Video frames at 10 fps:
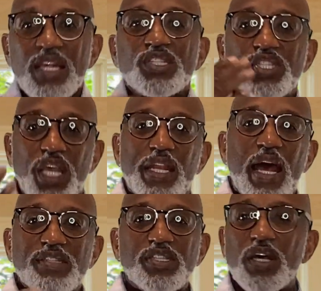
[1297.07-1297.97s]
seeing
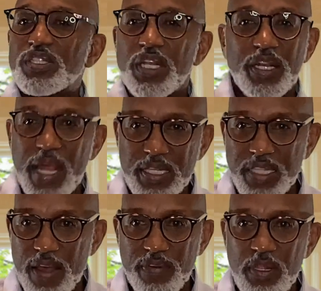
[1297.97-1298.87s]
ourselves to the next
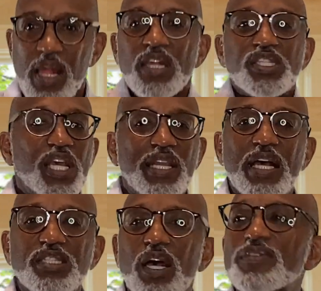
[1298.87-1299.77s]
level, seeing
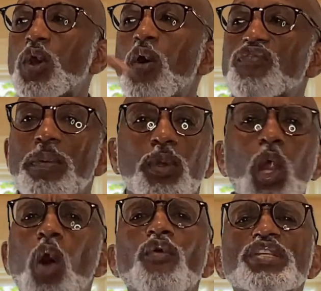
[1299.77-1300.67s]
ourselves going from
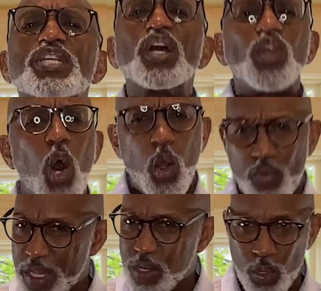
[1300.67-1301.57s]
glory to
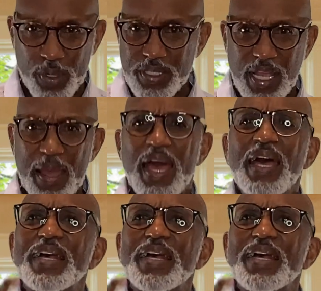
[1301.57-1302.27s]
glory, glory to God.